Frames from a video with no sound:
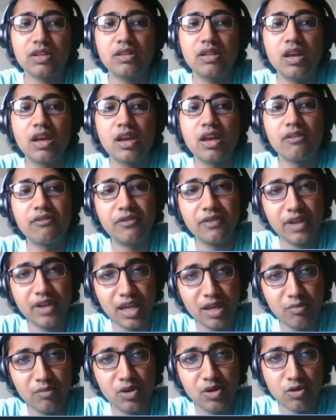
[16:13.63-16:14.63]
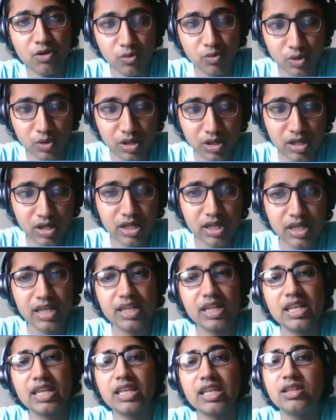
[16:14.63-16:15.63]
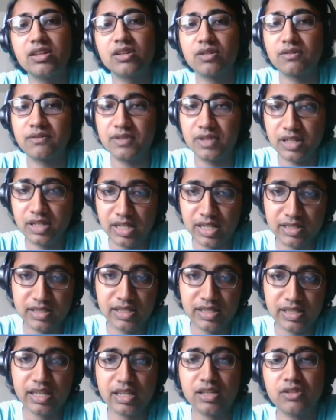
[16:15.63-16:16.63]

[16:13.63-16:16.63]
you can frame your work in either of the lights.